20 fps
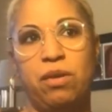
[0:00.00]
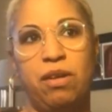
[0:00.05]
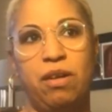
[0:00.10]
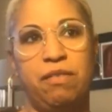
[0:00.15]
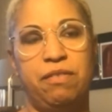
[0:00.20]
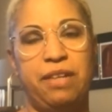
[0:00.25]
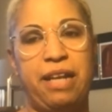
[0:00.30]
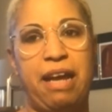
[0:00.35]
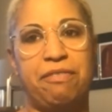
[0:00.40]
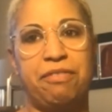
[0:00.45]

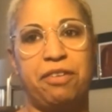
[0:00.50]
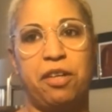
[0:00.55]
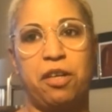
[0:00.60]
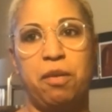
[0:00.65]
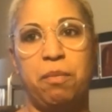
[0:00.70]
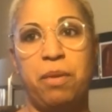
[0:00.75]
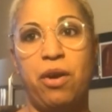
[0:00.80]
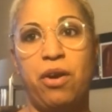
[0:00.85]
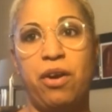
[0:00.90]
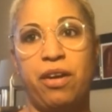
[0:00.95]
of an African
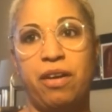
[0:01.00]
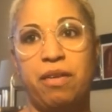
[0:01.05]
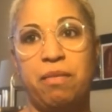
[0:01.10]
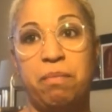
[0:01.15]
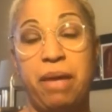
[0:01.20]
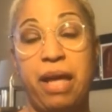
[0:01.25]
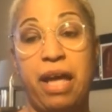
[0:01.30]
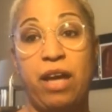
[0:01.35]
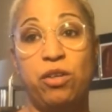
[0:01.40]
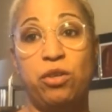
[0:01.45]
American
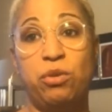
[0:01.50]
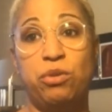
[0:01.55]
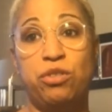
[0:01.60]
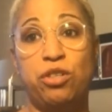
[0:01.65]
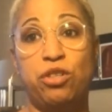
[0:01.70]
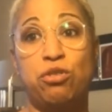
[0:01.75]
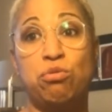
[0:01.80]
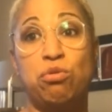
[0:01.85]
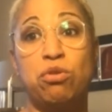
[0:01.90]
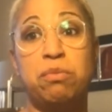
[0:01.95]
man who was
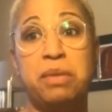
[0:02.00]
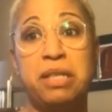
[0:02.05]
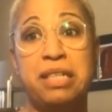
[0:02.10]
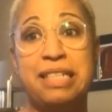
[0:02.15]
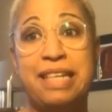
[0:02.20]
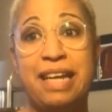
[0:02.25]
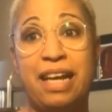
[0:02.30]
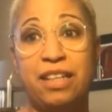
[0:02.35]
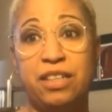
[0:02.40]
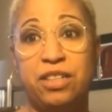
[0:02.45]
extremely
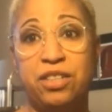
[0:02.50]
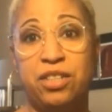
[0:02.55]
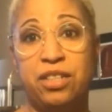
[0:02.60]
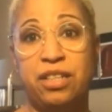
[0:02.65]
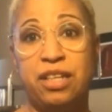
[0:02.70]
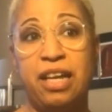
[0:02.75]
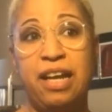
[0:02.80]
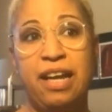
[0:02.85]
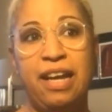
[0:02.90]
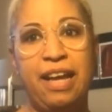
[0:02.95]
intelligent
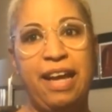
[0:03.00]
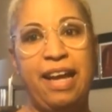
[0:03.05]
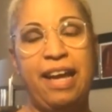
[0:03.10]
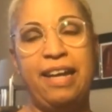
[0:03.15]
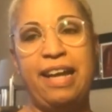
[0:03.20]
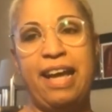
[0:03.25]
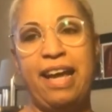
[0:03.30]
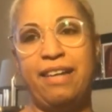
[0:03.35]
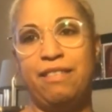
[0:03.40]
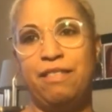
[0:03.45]

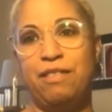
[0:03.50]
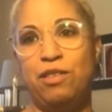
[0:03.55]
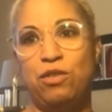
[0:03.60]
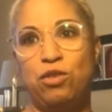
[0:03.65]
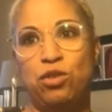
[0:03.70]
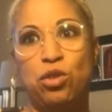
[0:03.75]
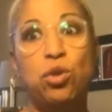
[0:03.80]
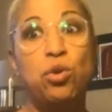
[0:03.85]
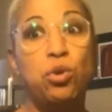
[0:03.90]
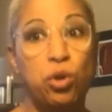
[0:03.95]
and had
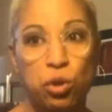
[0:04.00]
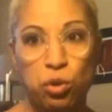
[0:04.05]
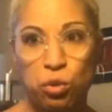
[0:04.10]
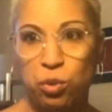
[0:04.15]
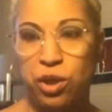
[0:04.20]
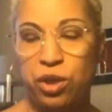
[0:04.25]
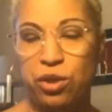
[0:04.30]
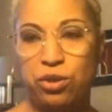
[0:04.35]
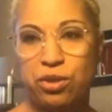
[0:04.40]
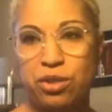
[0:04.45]
2
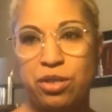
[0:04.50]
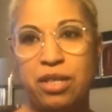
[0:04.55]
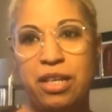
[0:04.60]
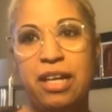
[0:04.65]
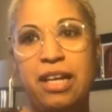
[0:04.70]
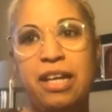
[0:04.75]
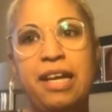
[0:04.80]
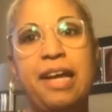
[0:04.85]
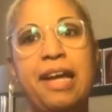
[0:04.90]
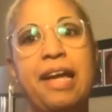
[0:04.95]
careers,
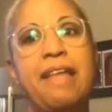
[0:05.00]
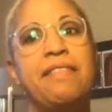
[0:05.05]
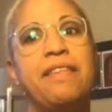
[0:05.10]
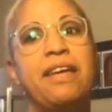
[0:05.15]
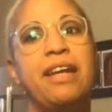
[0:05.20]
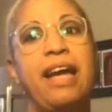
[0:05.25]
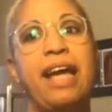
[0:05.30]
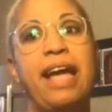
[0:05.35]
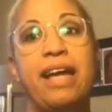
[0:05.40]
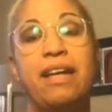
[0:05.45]
and
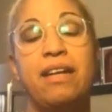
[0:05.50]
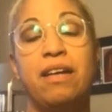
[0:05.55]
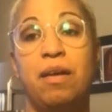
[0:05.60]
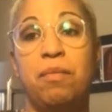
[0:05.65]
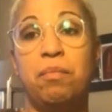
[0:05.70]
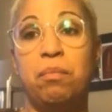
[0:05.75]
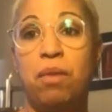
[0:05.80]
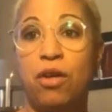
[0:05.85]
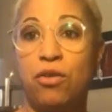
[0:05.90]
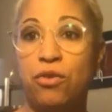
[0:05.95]
then I had a
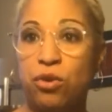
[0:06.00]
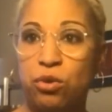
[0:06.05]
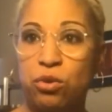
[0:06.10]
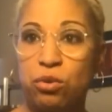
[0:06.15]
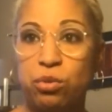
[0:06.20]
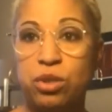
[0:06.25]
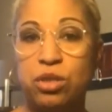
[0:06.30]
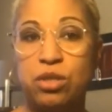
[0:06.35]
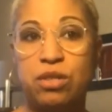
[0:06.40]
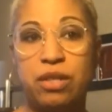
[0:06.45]
mother who
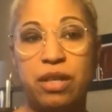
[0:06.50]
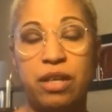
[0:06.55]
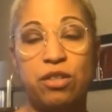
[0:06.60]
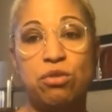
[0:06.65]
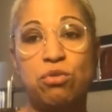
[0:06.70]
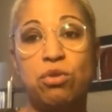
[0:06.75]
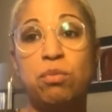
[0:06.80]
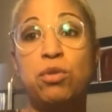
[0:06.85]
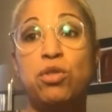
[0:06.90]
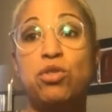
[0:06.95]
was
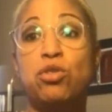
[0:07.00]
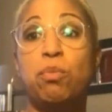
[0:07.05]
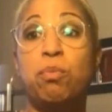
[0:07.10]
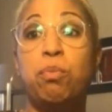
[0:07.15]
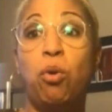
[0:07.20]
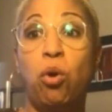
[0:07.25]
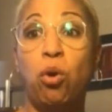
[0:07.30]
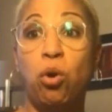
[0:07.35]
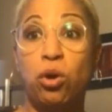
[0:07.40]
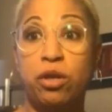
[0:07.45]
extremely
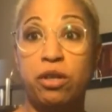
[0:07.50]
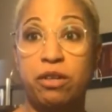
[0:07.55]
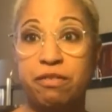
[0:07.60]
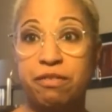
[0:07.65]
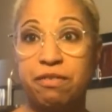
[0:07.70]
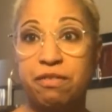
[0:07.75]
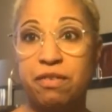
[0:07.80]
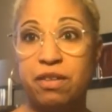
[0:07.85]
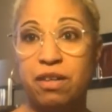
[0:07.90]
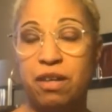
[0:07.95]
supportive
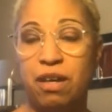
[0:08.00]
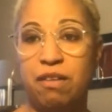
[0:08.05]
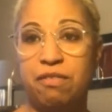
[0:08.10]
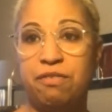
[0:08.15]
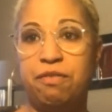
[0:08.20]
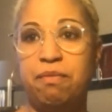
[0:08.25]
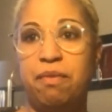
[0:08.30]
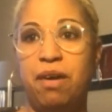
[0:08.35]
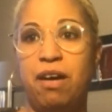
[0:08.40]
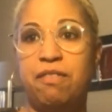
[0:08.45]

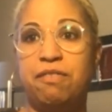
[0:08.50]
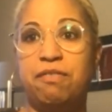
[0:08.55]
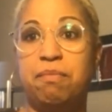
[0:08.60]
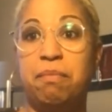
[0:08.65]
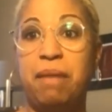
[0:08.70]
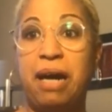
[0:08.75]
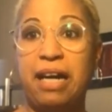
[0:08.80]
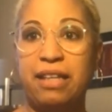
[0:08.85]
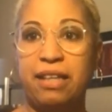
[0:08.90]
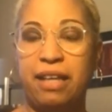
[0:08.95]
of
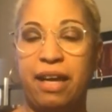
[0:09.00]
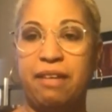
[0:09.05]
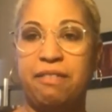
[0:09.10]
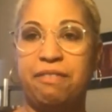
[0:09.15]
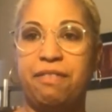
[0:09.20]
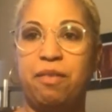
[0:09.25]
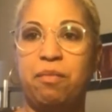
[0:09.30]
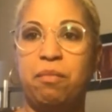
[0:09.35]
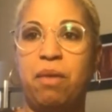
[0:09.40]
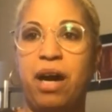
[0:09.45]
my life
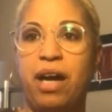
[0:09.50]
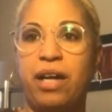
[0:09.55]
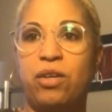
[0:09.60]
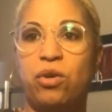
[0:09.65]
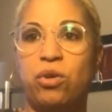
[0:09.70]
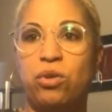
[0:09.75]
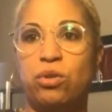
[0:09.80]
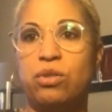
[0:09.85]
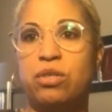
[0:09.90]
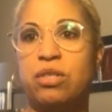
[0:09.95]
and my
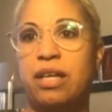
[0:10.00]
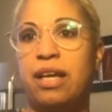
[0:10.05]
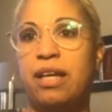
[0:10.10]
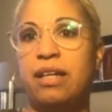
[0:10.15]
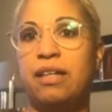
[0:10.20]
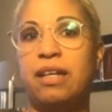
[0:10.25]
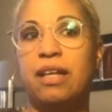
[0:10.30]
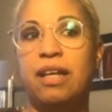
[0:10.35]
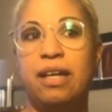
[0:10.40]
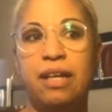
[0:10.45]
goals, and